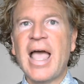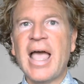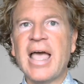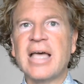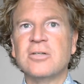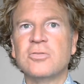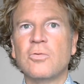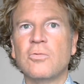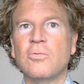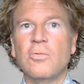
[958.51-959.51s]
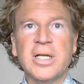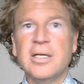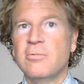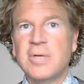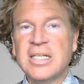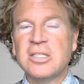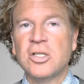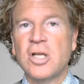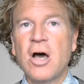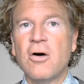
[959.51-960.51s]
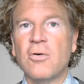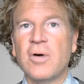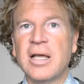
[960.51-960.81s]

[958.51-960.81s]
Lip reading: and we didn't know.